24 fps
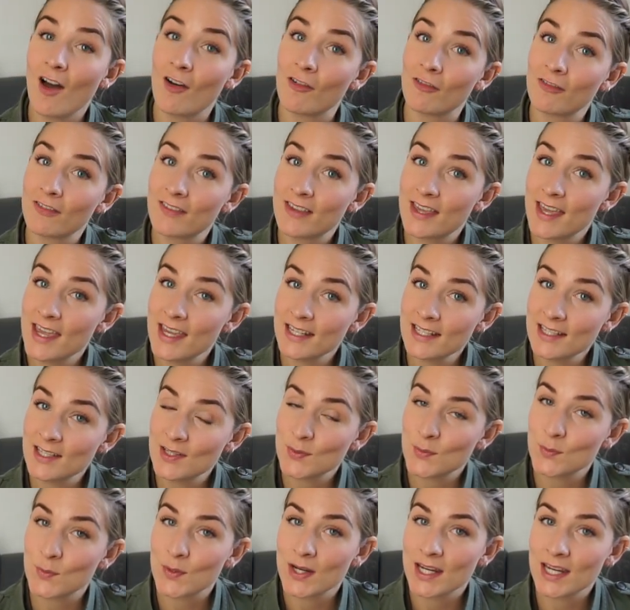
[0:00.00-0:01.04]
of
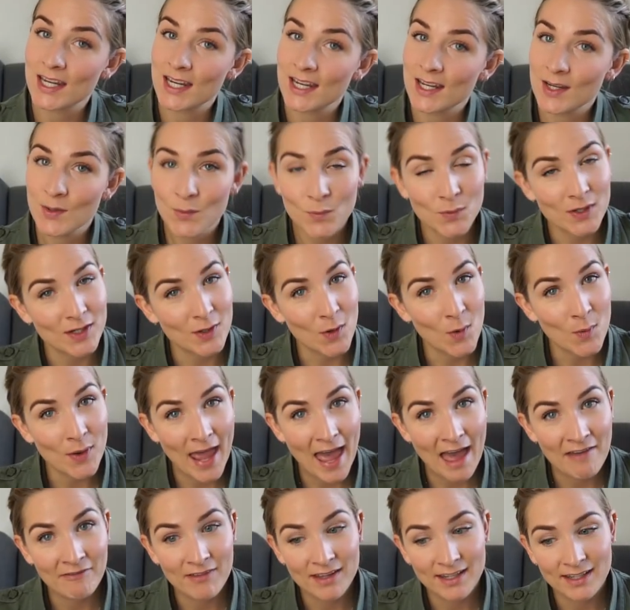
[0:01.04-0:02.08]
kids, we, we don't
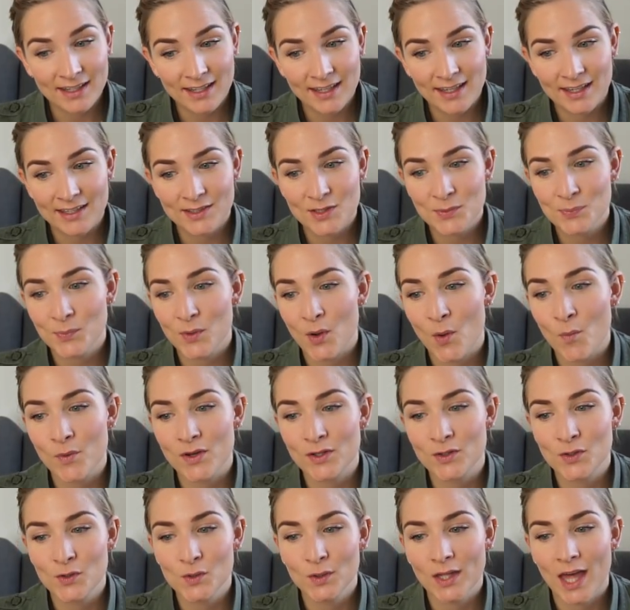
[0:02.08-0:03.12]
have any kids, but
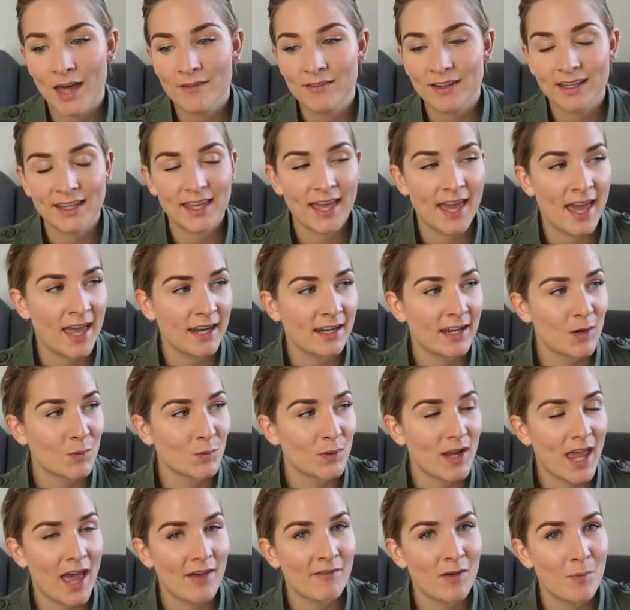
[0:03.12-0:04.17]
we do have a cat
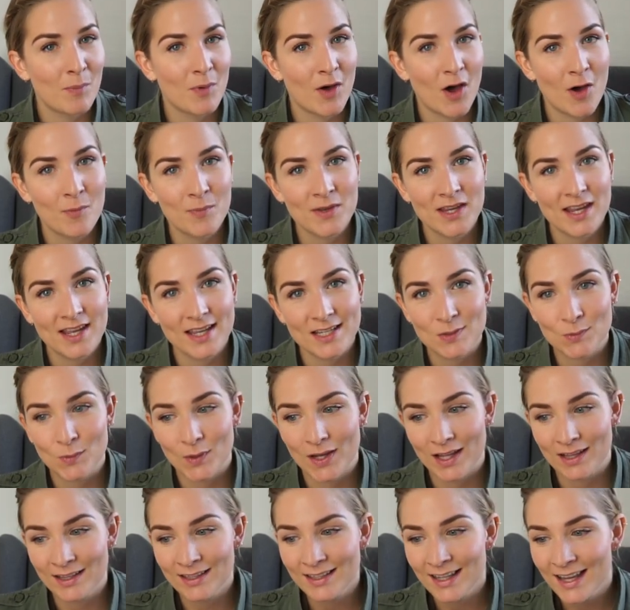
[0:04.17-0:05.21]
and we have a puppy as
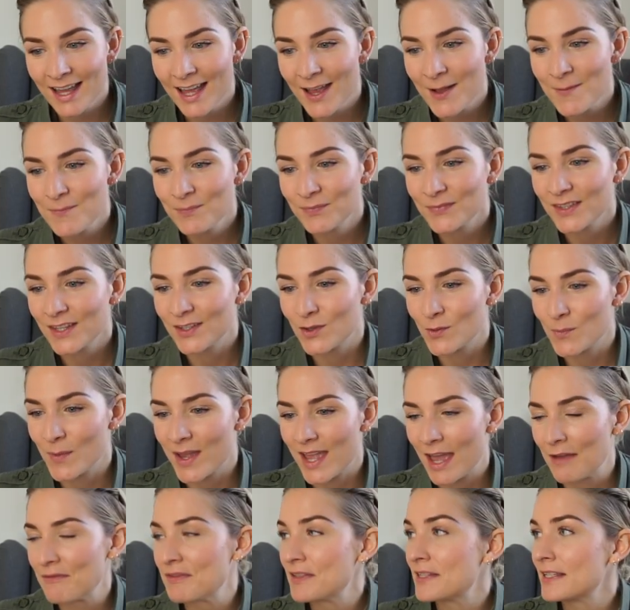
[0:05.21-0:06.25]
well. You
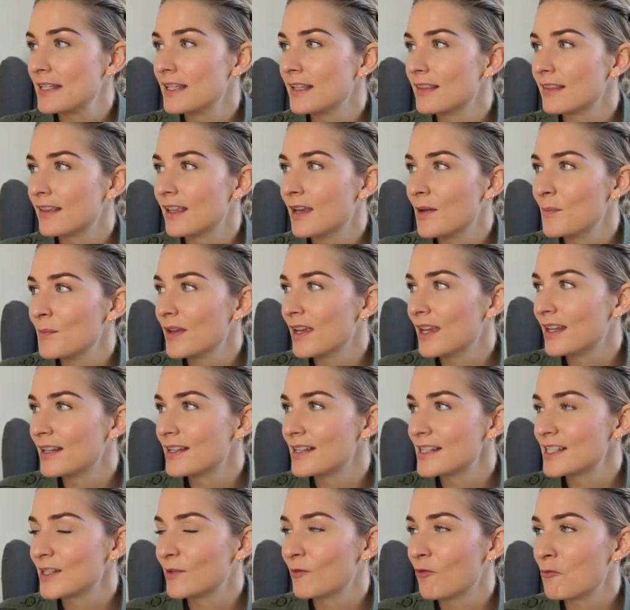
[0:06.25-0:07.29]
may have seen them
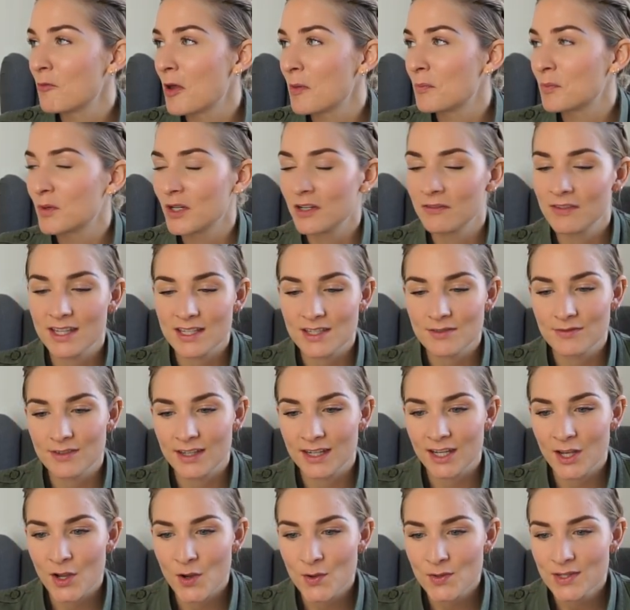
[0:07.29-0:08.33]
in some of my previous
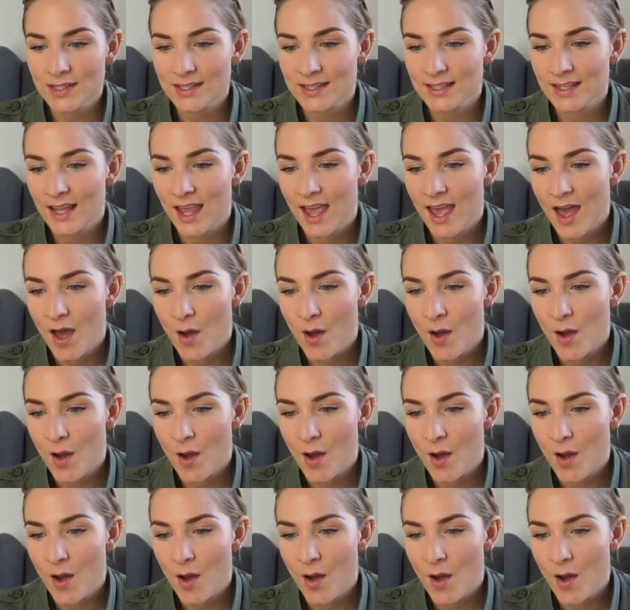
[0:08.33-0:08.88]
videos.